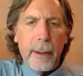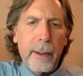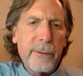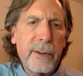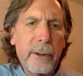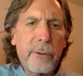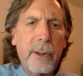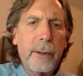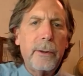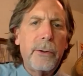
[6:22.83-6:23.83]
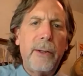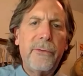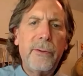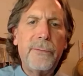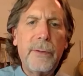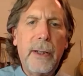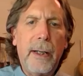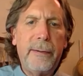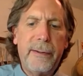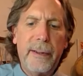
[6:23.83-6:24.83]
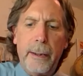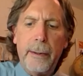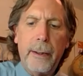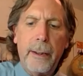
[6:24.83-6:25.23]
And so the critical question for us then,